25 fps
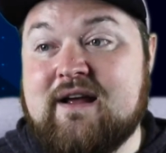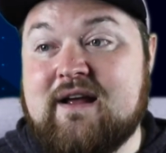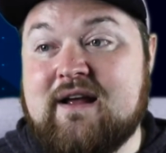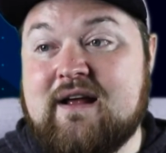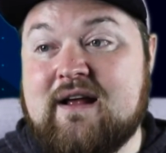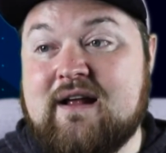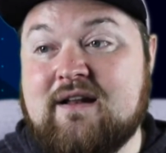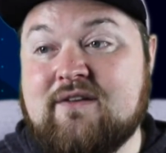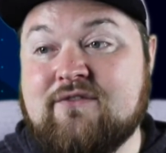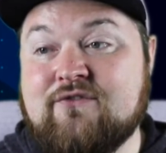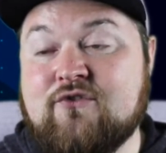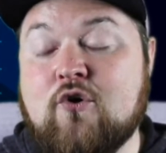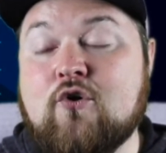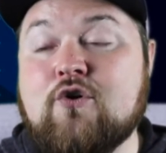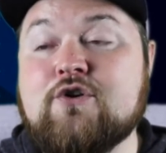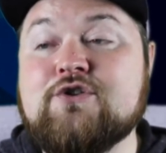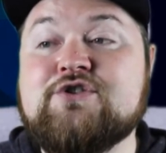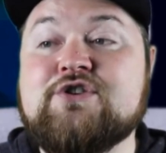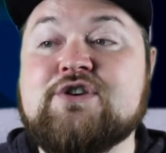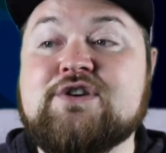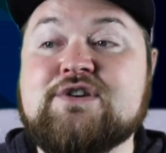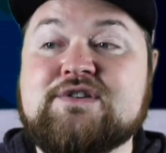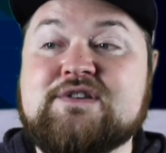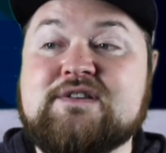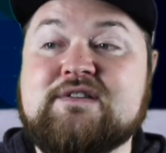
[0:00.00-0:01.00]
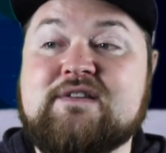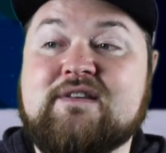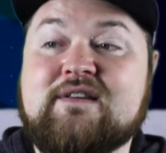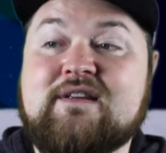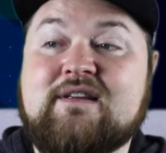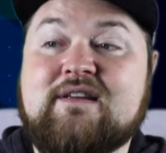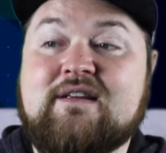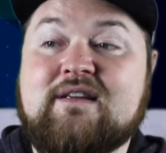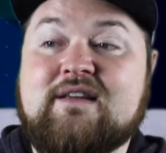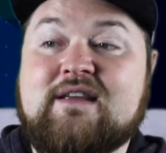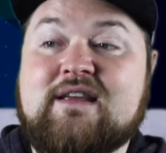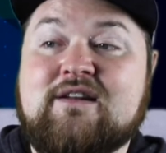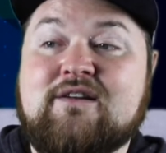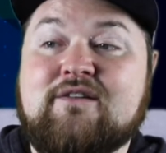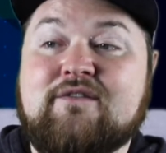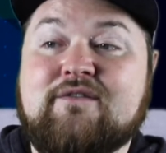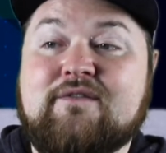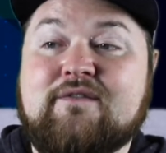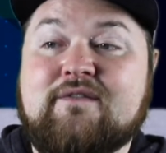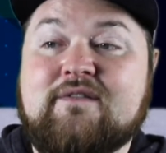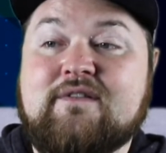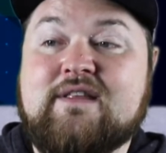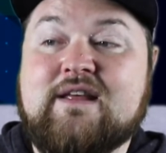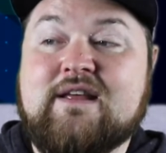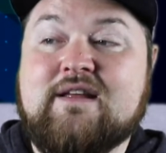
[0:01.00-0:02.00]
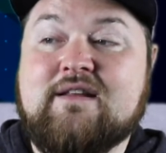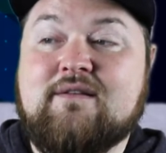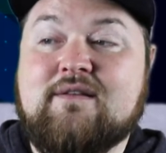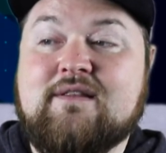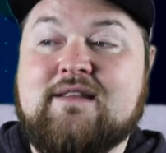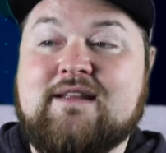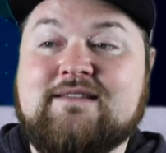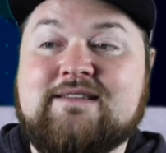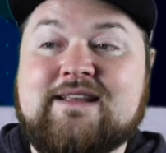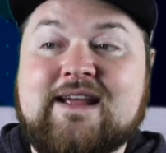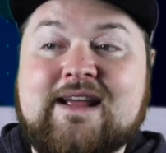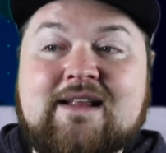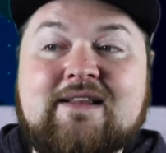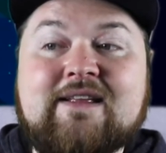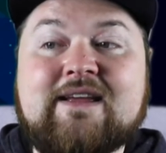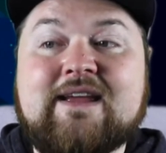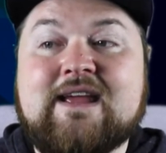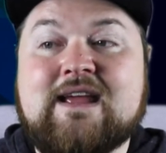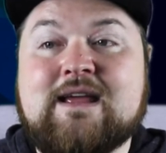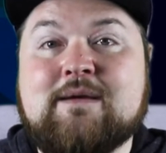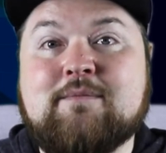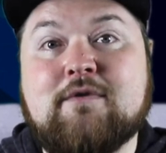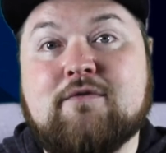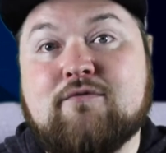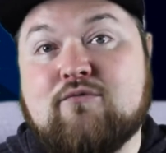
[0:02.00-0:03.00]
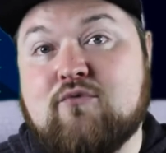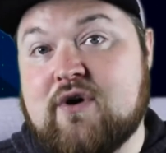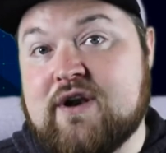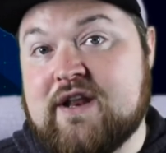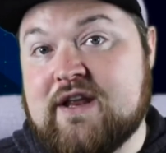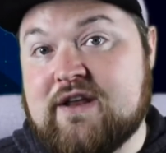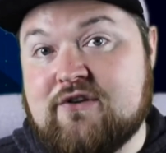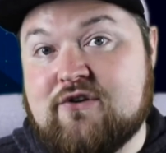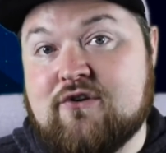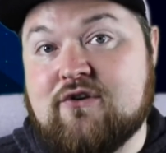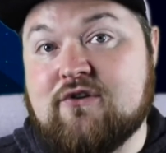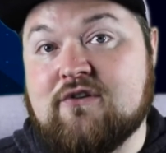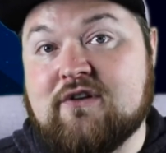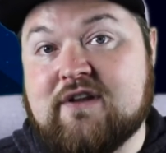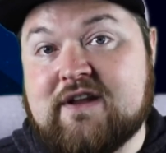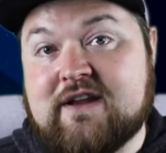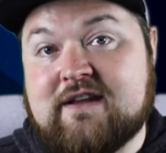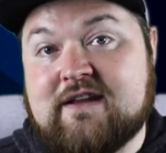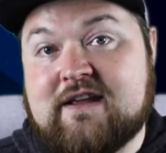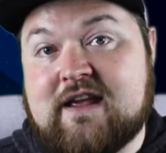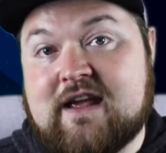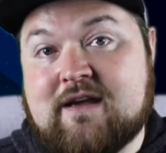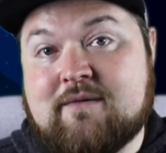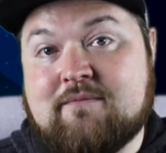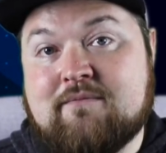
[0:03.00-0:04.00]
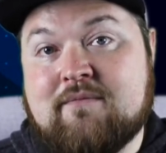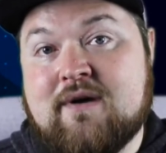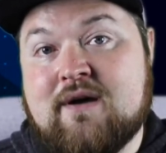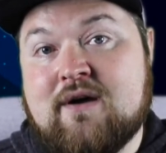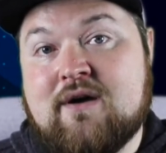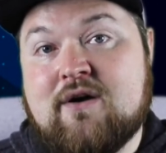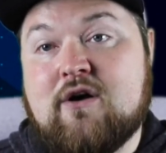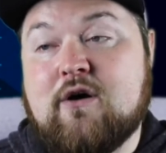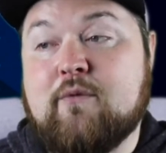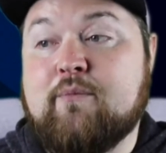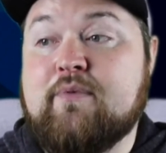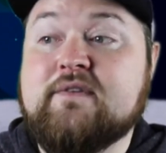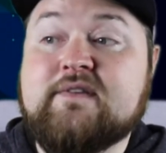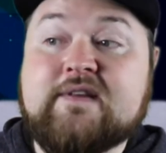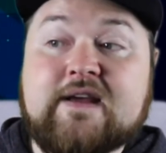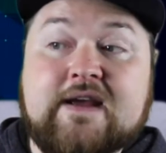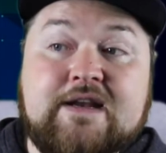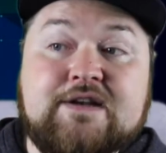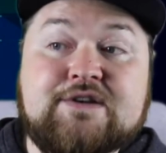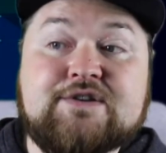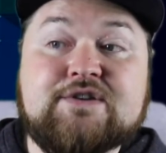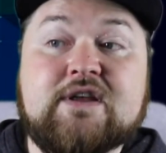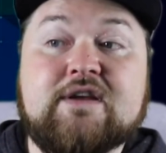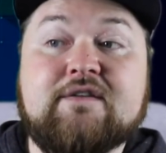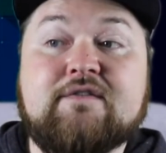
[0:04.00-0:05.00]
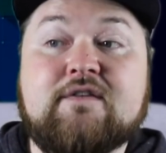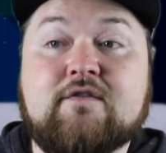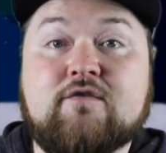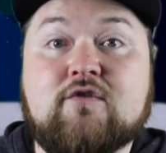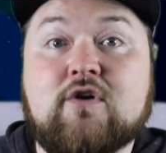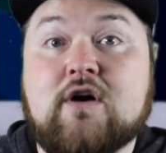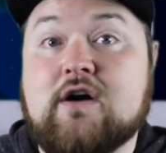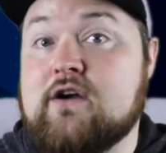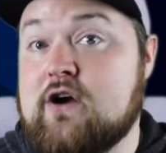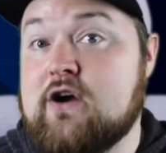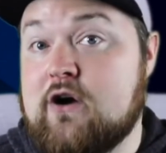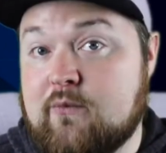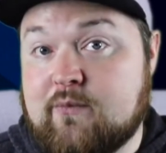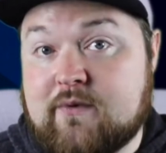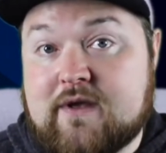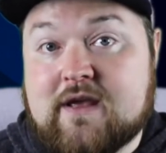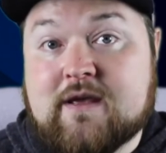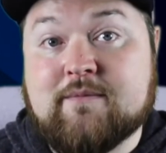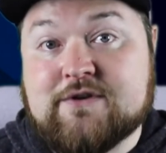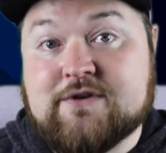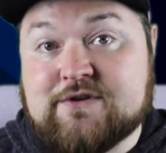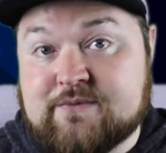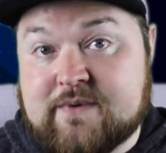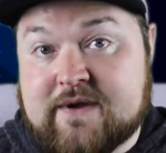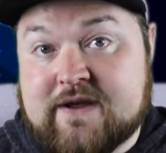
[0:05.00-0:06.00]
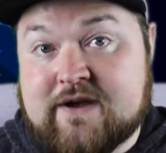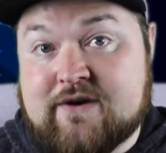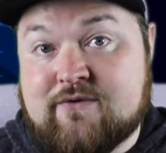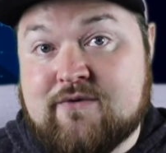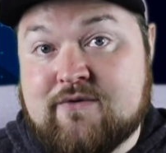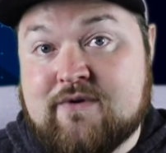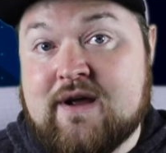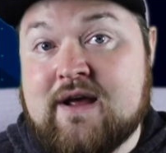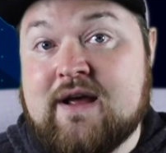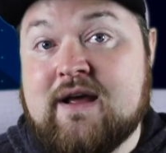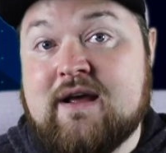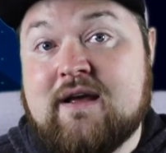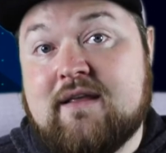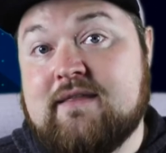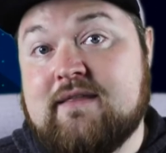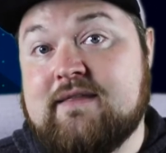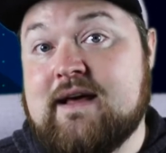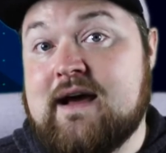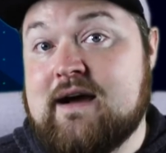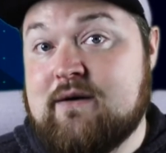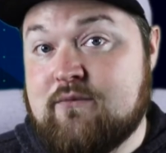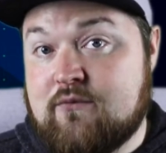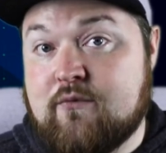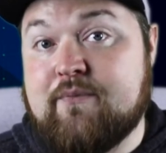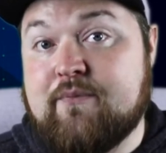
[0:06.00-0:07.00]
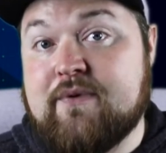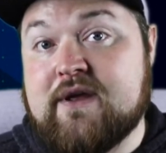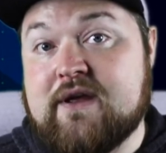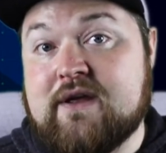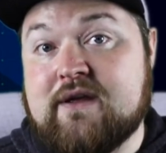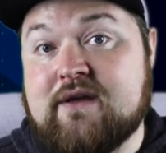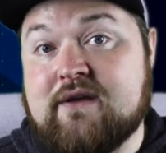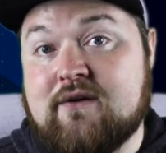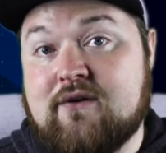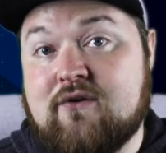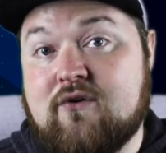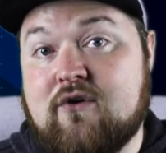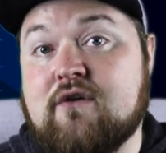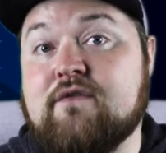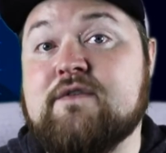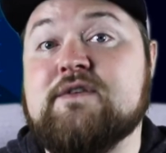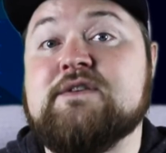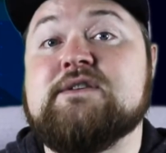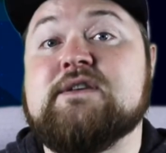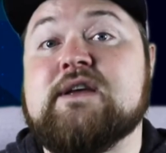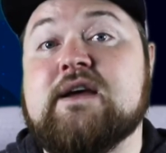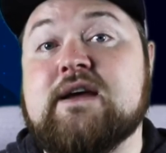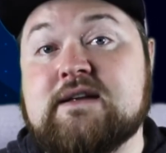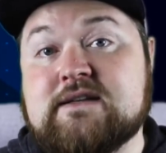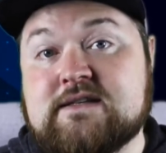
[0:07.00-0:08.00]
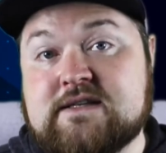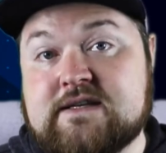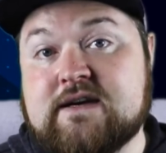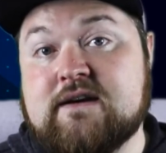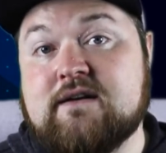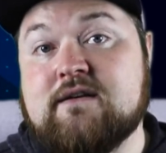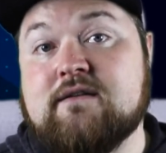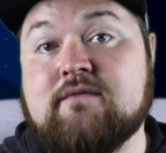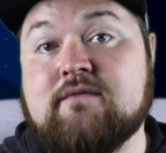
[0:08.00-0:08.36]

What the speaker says: not just kind of the daily aim of winning your league game, or potentially if you've got a cup game as well, that will be obviously a certain